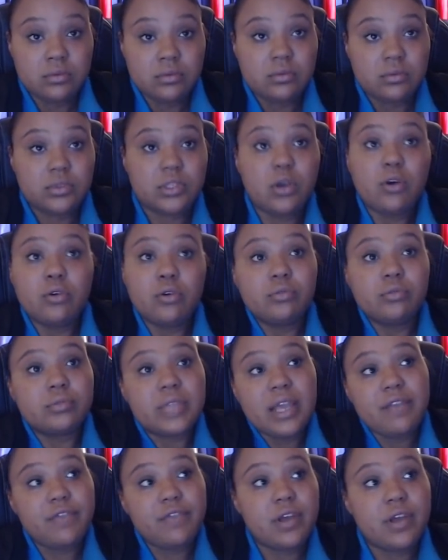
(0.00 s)
So
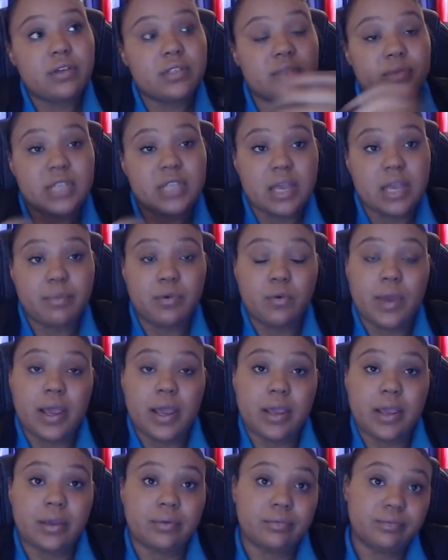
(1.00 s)
they felt some type of
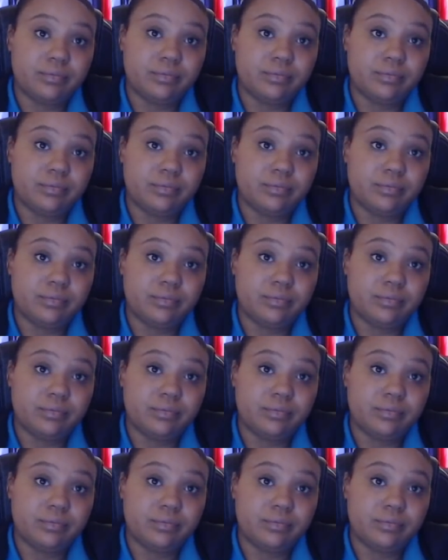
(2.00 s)
way